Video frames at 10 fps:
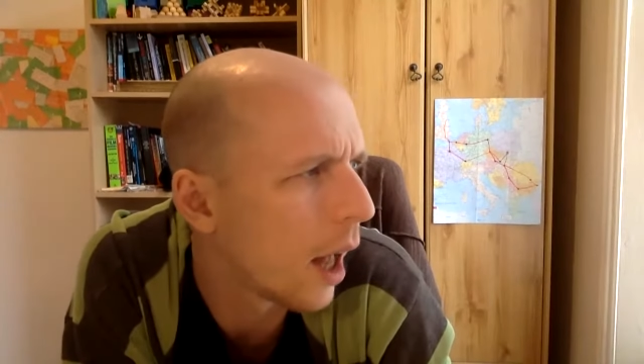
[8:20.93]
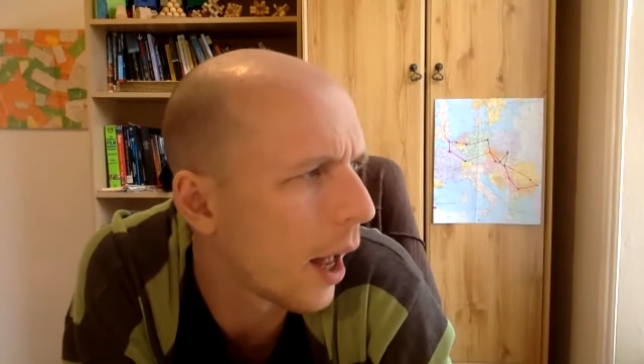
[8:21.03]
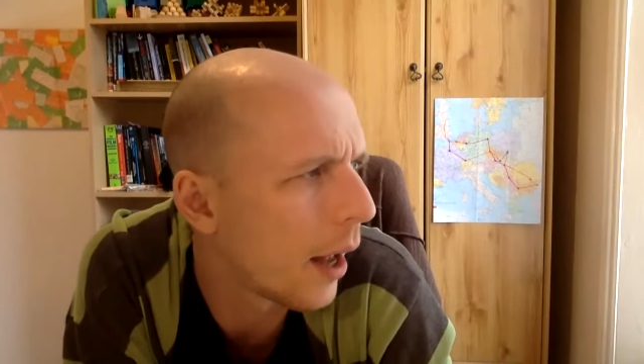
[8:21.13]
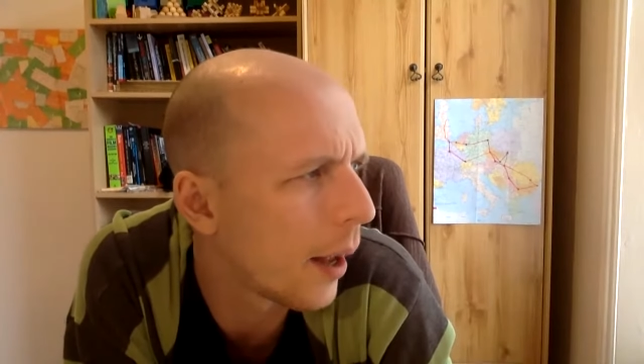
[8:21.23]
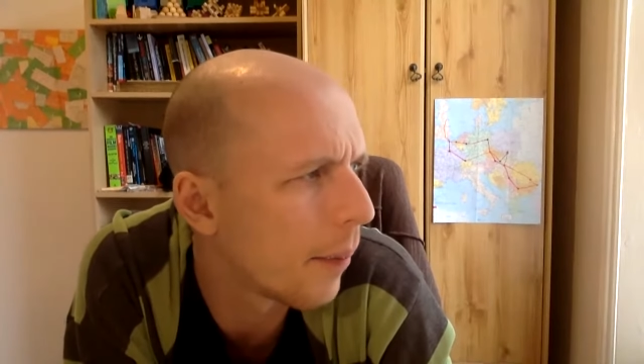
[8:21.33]

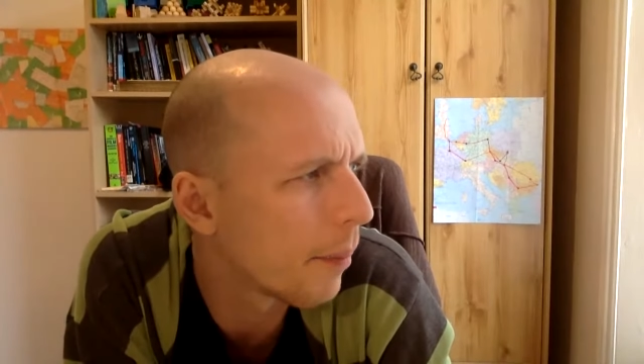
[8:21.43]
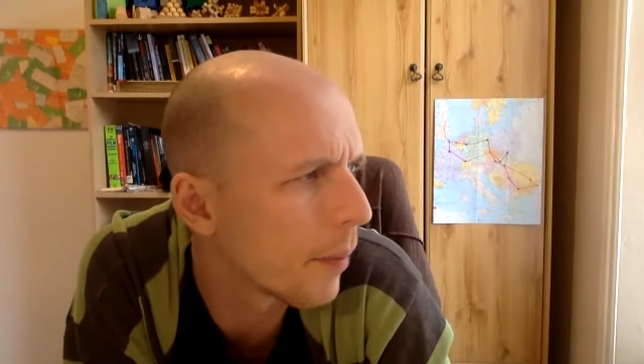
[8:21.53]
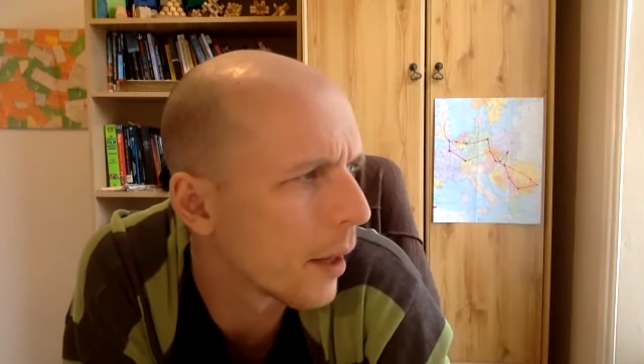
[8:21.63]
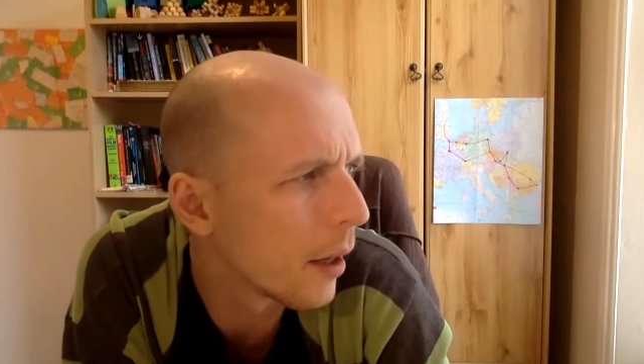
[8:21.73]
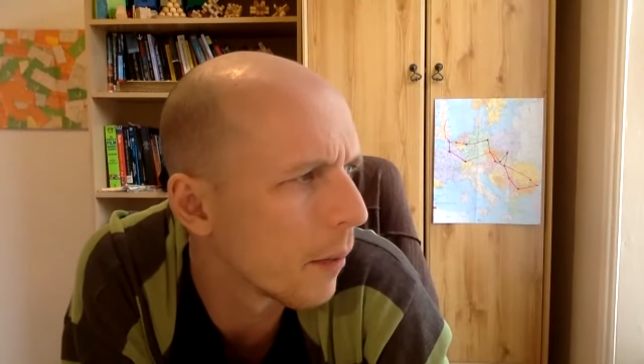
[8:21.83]

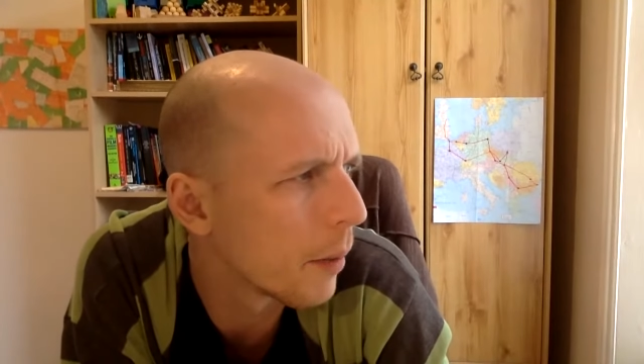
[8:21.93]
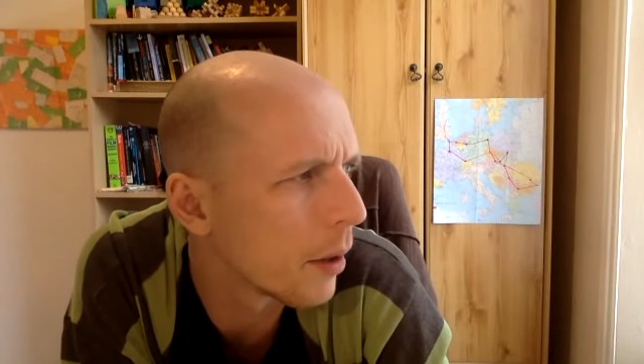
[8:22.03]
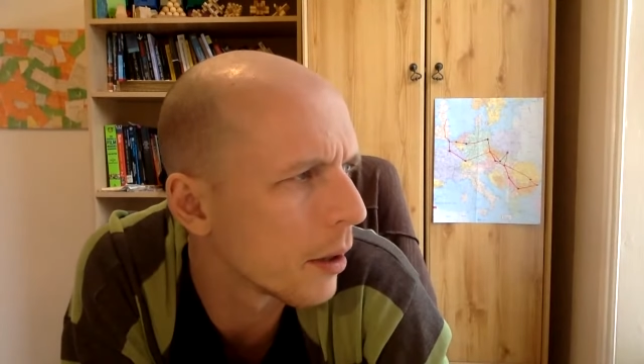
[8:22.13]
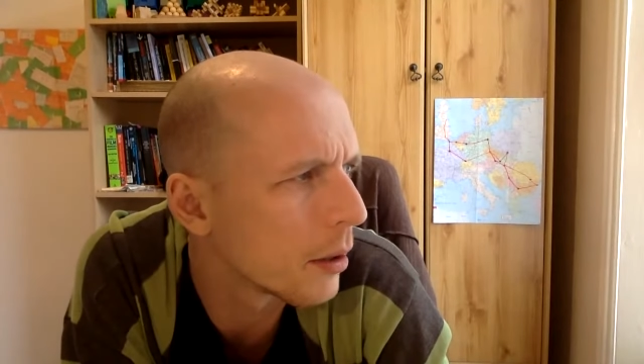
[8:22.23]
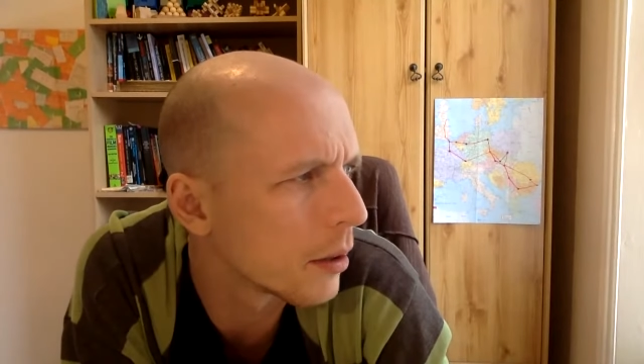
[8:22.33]

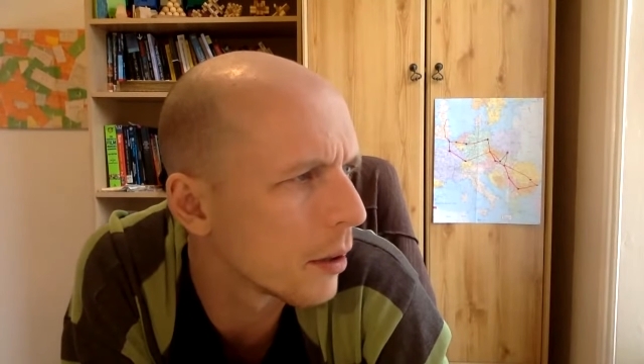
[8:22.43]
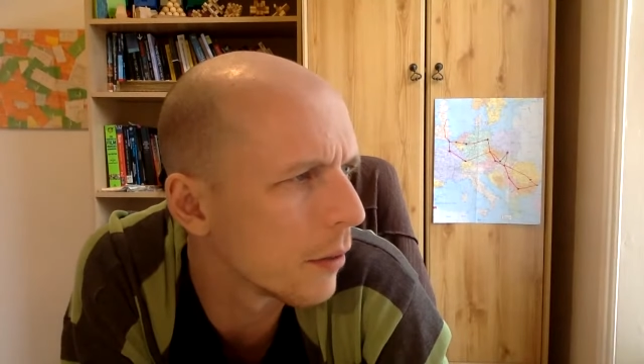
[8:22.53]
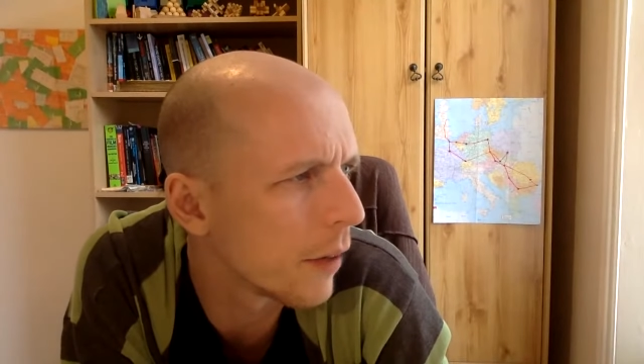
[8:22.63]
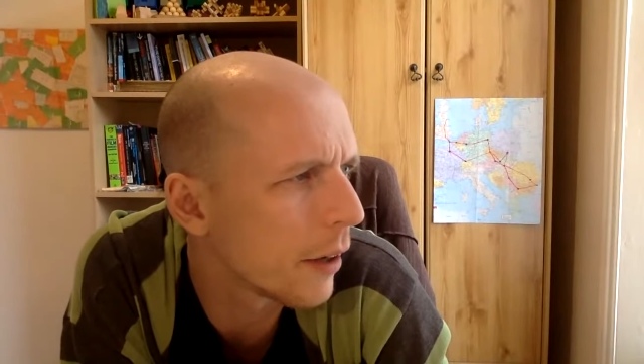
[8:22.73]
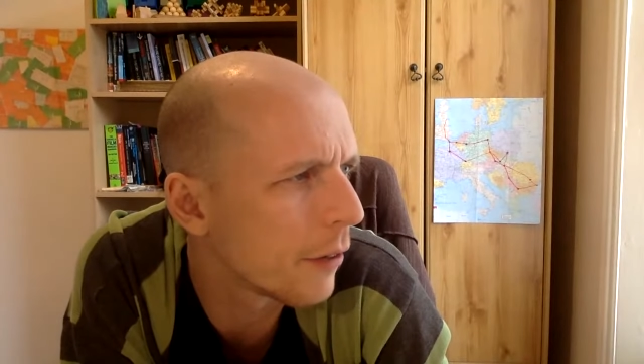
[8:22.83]
But
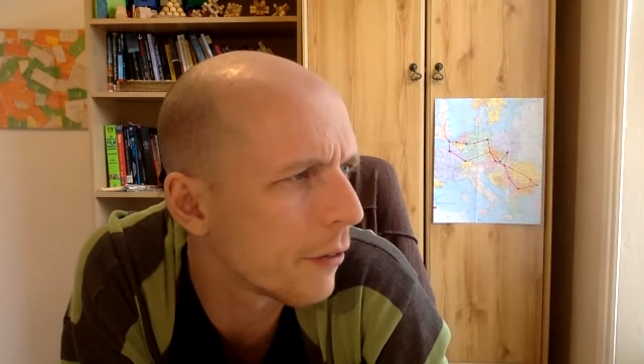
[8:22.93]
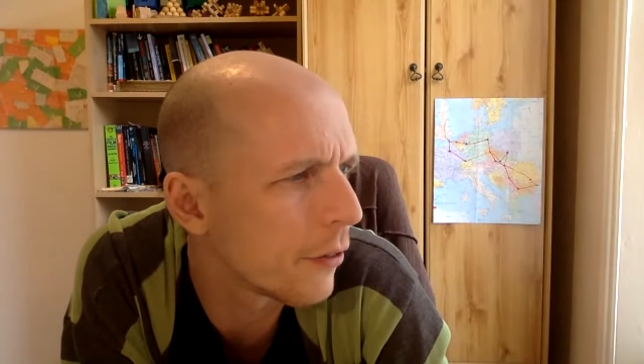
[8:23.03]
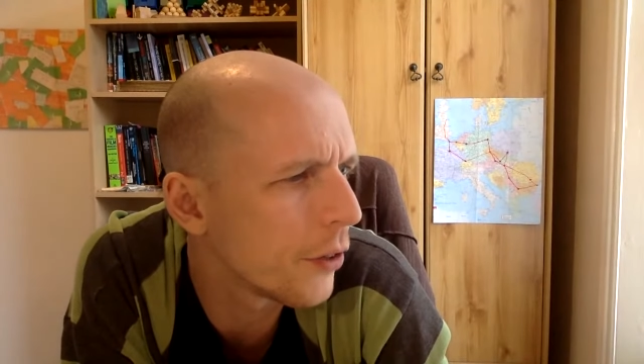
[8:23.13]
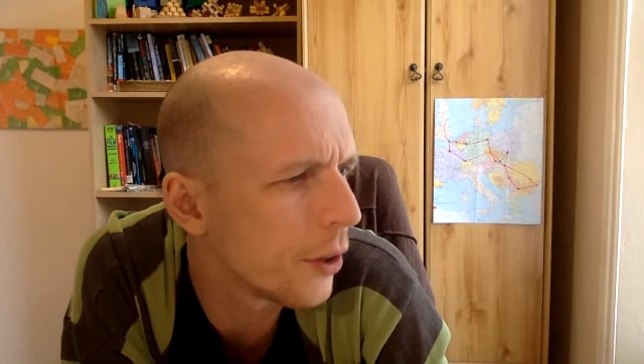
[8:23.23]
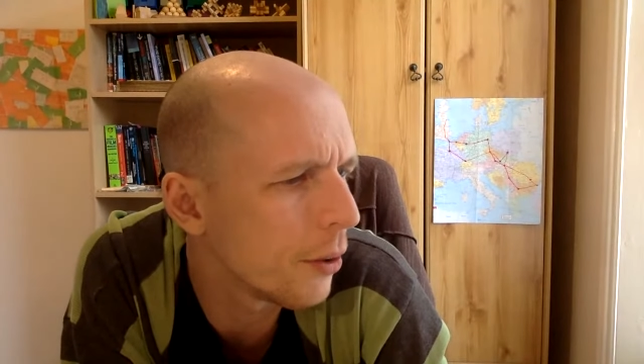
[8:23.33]
very
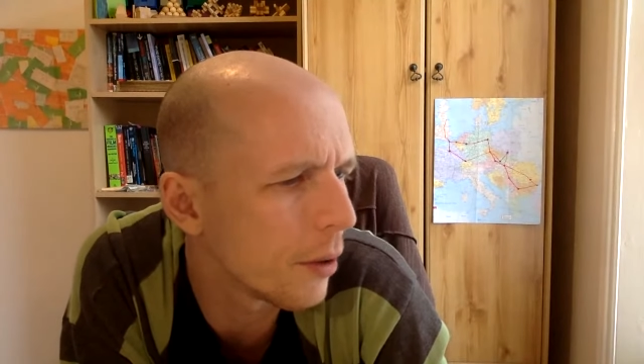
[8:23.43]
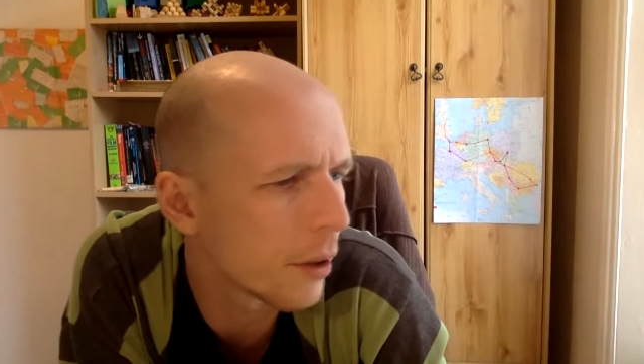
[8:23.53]
few